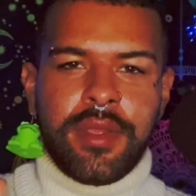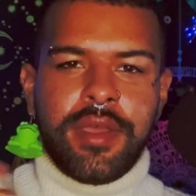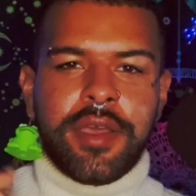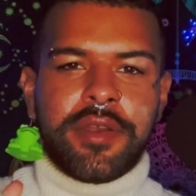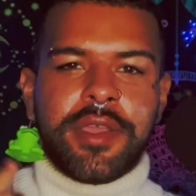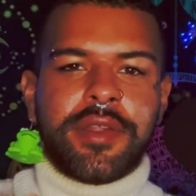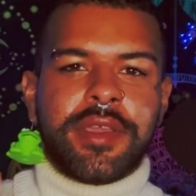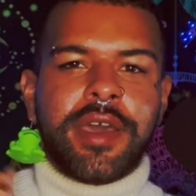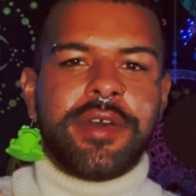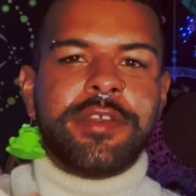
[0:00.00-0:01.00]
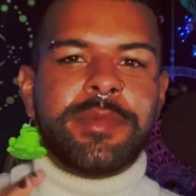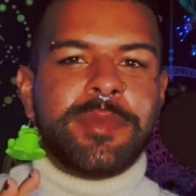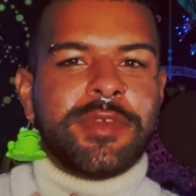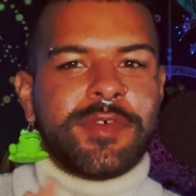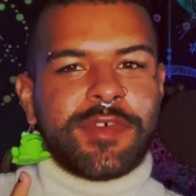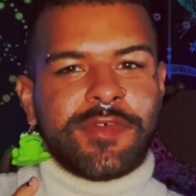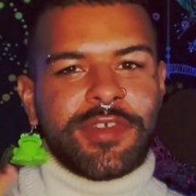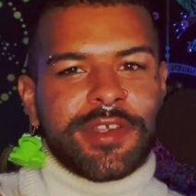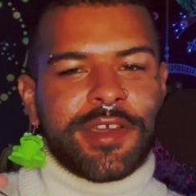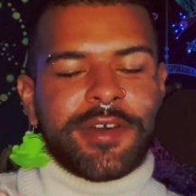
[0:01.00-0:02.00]
Howdy, howdy, howdy, my beautiful
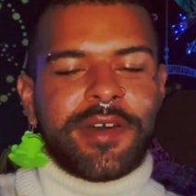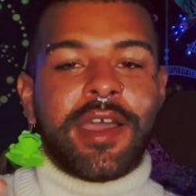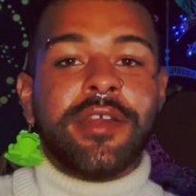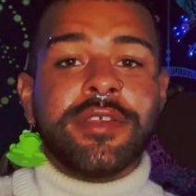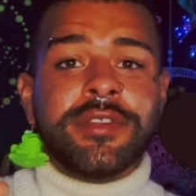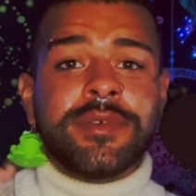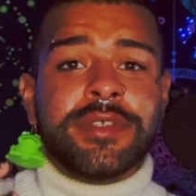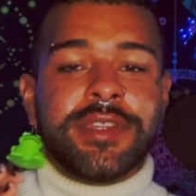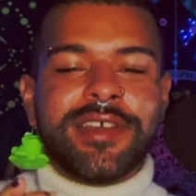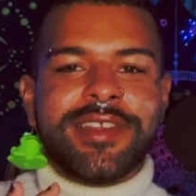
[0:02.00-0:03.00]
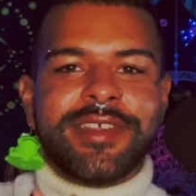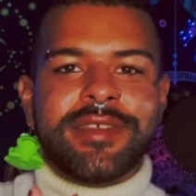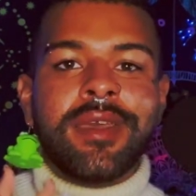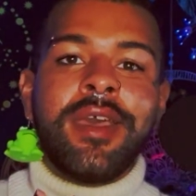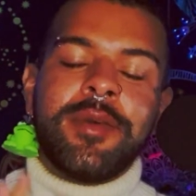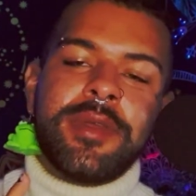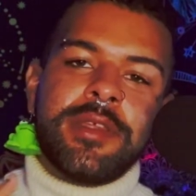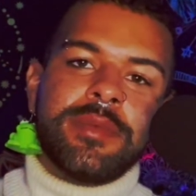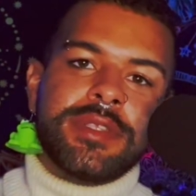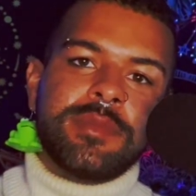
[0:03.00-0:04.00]
Virgo. How are you doing, darling? My
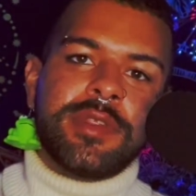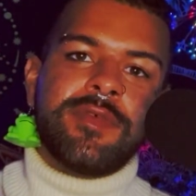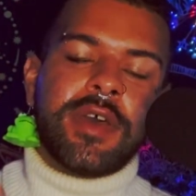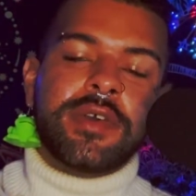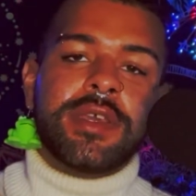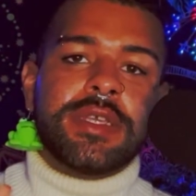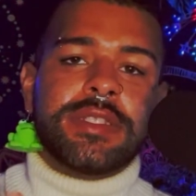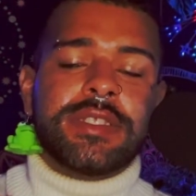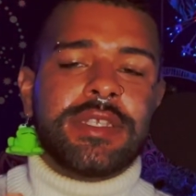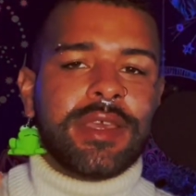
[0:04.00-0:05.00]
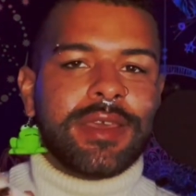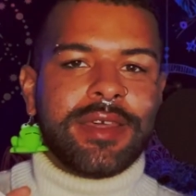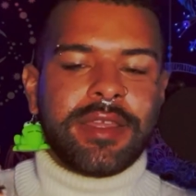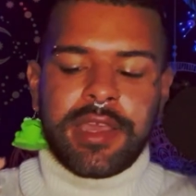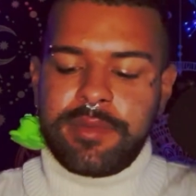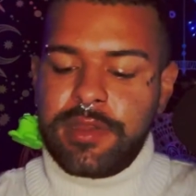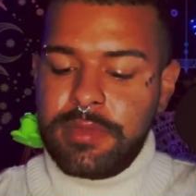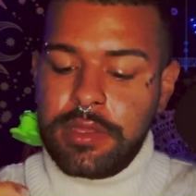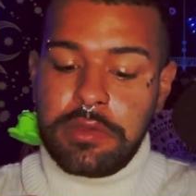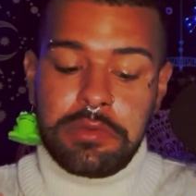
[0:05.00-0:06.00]
name is Simply Velca, and today, honey, I'm going to
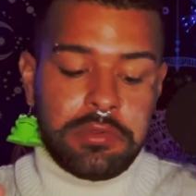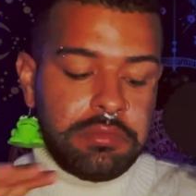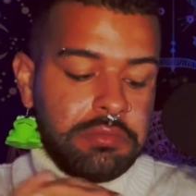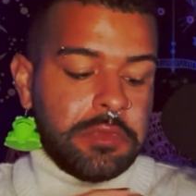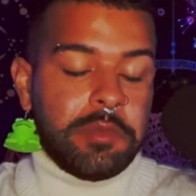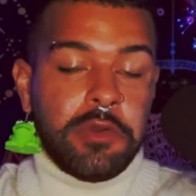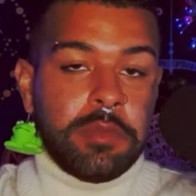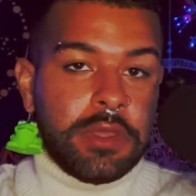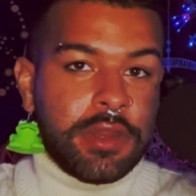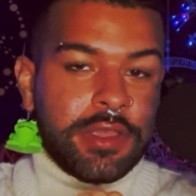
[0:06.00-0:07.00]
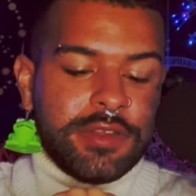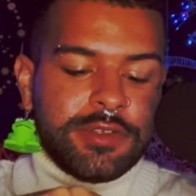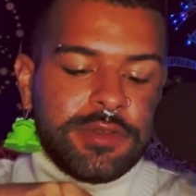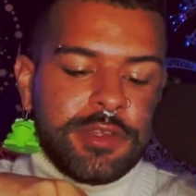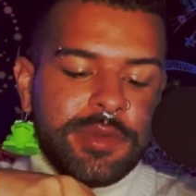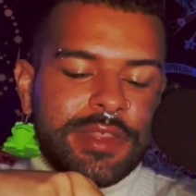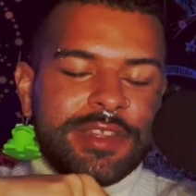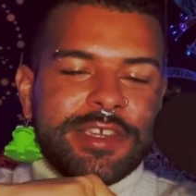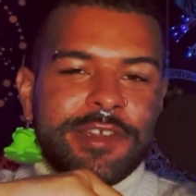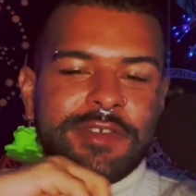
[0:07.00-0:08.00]
be... Ooh. I'm going to be getting into your
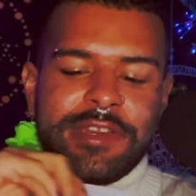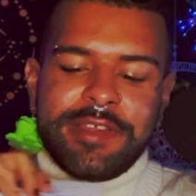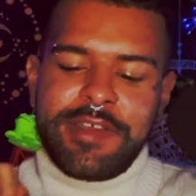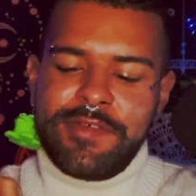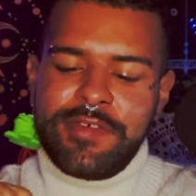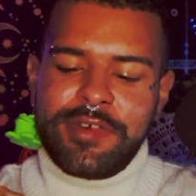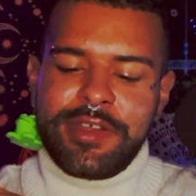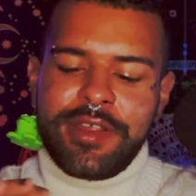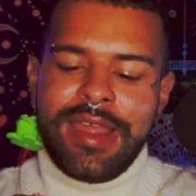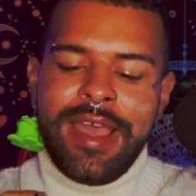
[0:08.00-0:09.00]
weekly tarot reading for